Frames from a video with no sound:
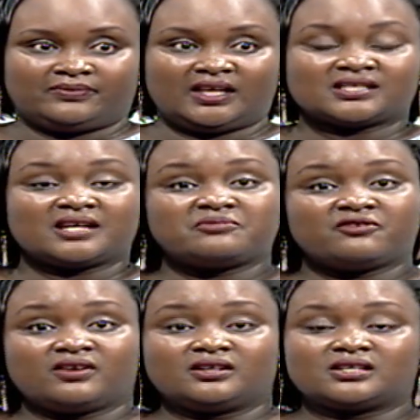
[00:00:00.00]
that can
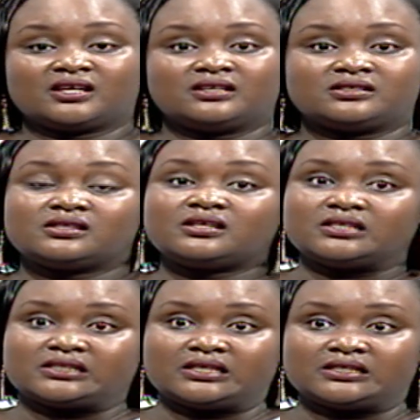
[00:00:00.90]
prevent against the
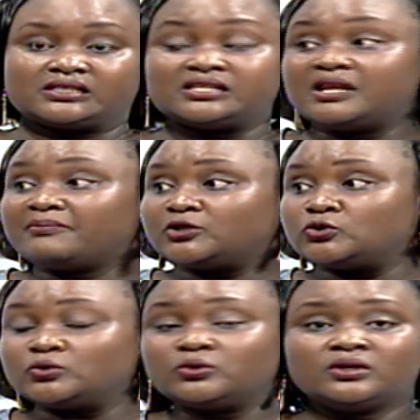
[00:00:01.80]
disease. Number
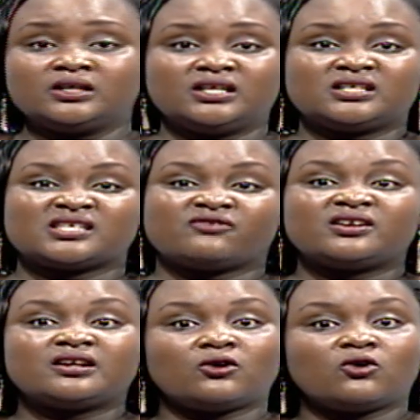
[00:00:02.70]
two, it has a
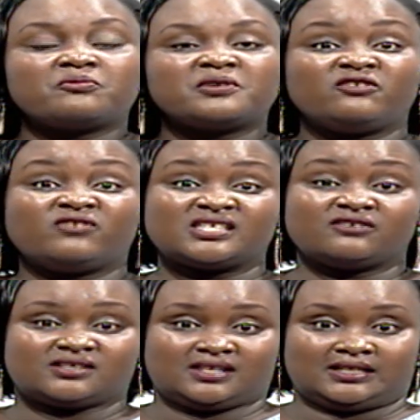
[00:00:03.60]
very long
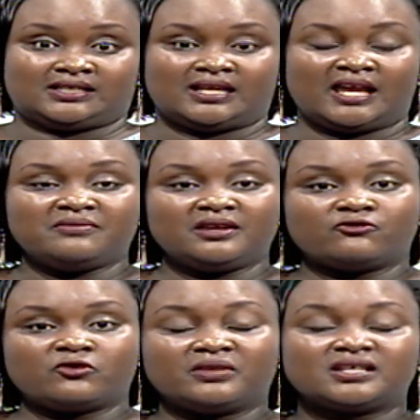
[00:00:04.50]
pre-invasive state. I mean,
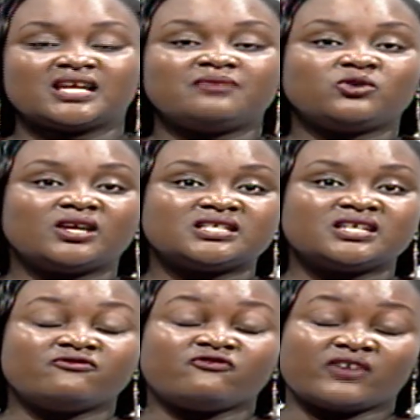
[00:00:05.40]
from the time you get
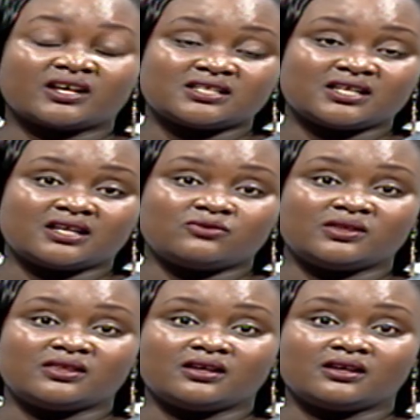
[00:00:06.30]
infected
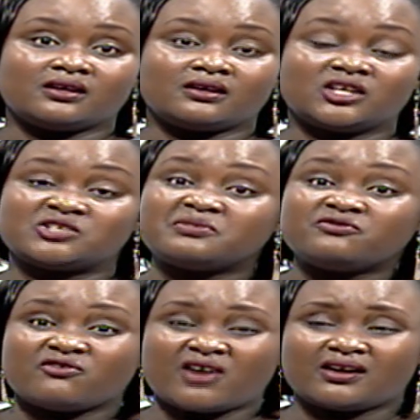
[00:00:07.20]
with the H P
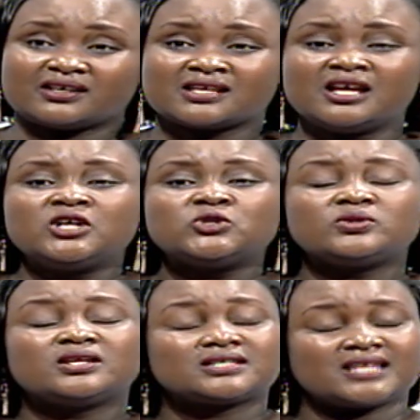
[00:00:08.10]
V virus
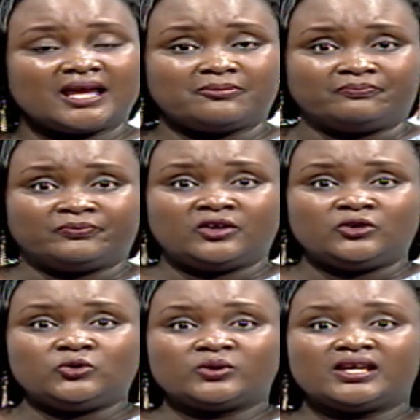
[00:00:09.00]
to the time
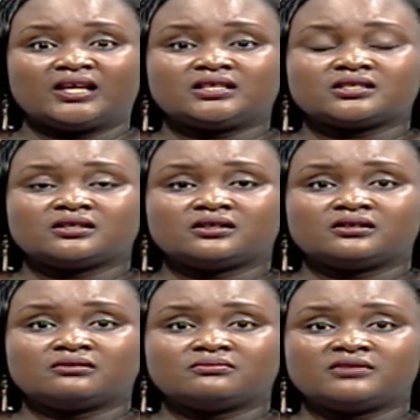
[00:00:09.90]
you get
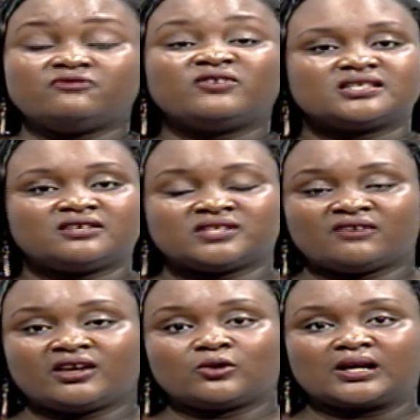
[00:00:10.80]
uh, invasive
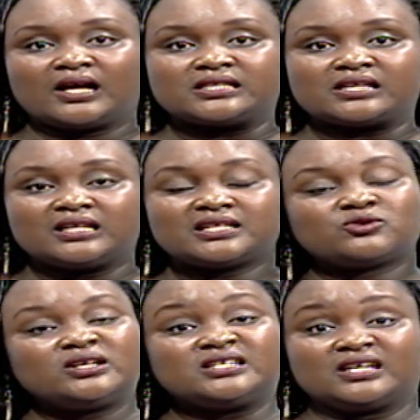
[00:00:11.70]
cervical cancer, it
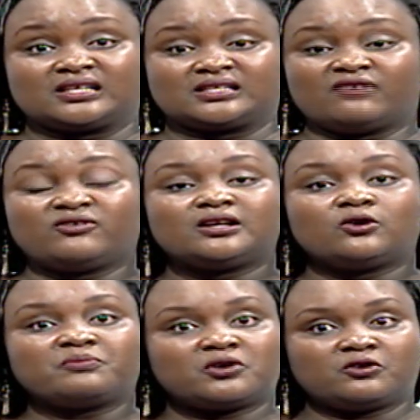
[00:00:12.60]
actually takes a very
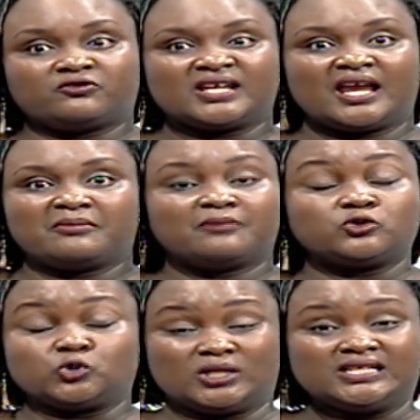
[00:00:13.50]
long period of time, up
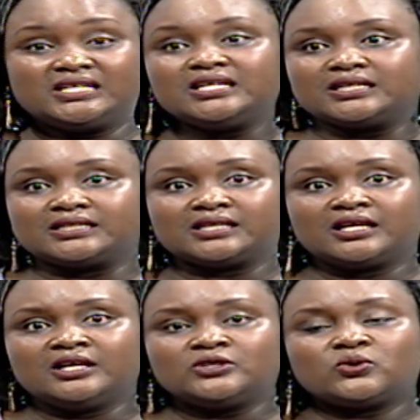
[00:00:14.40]
to twenty years.
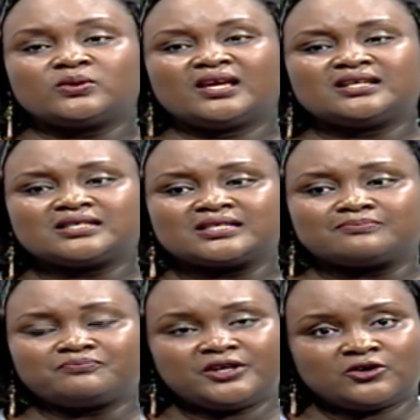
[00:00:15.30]
So that
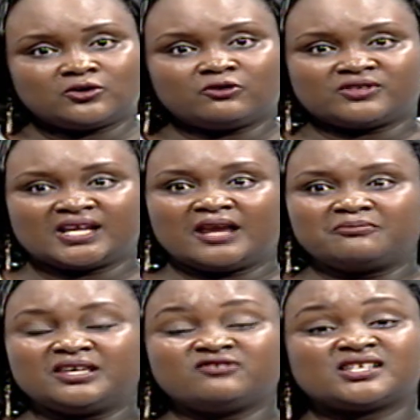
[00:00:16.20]
period of
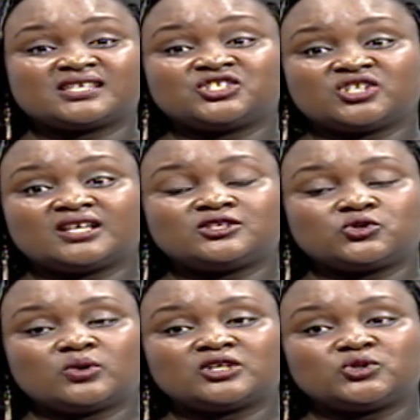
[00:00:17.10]
time gives us a chance
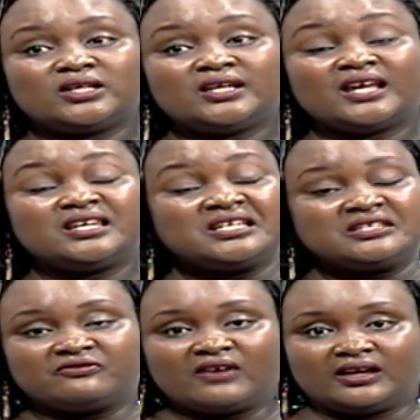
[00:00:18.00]
to actually
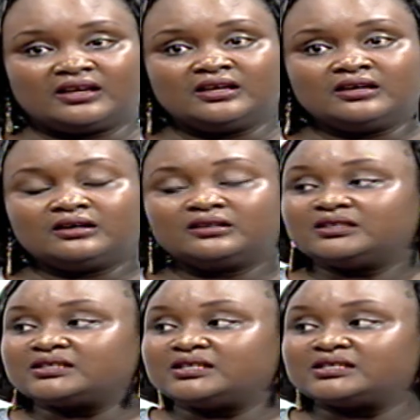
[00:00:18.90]
identify uh,
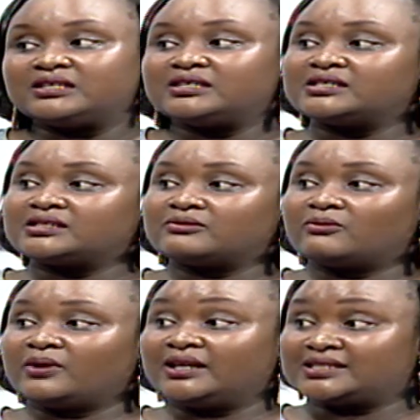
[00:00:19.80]
this disease
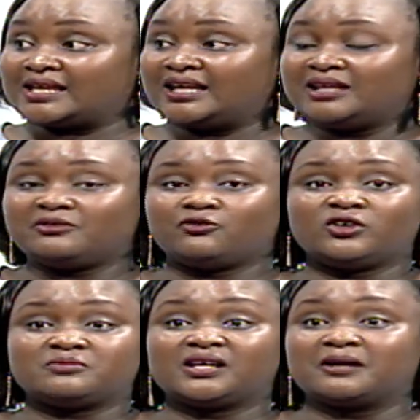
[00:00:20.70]
when it's early,
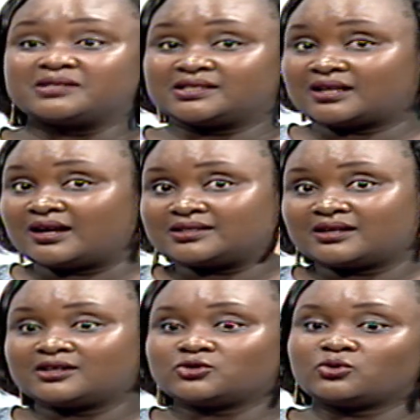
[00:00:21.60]
before mm-hmm. it becomes
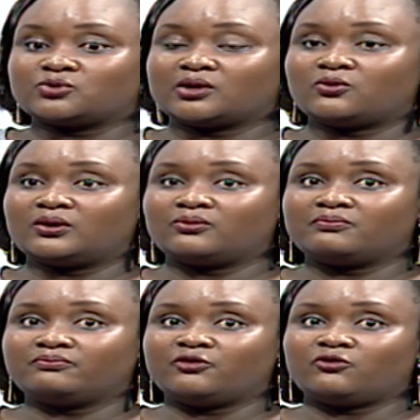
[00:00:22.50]
cancerous, or what we call
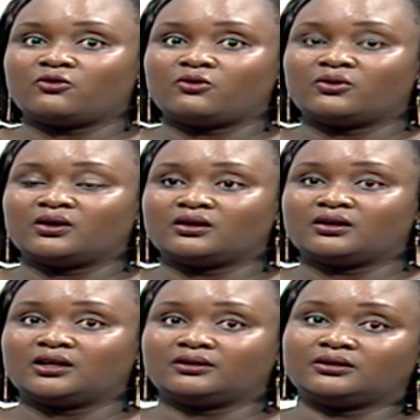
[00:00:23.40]
before
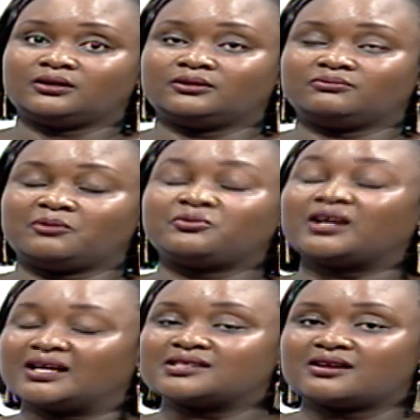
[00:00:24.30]
uh, uh, the
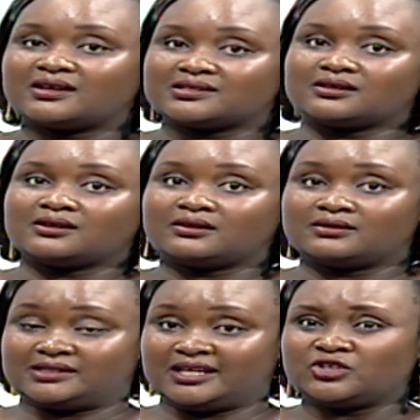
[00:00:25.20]
precancerous uh,
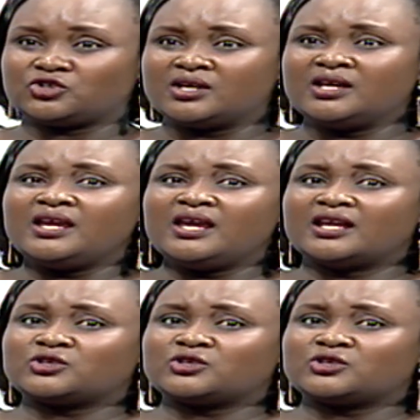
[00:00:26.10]
stage, and